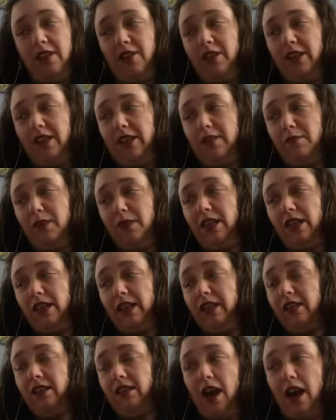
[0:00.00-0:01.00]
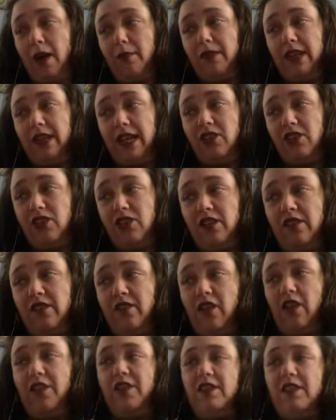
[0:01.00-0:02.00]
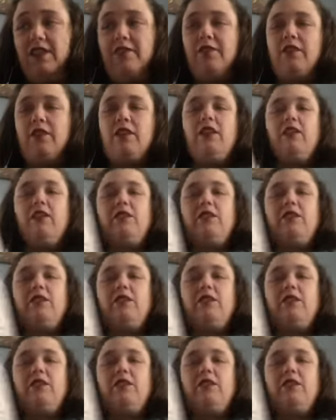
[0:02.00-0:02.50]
They can be like a combination of all these different colors.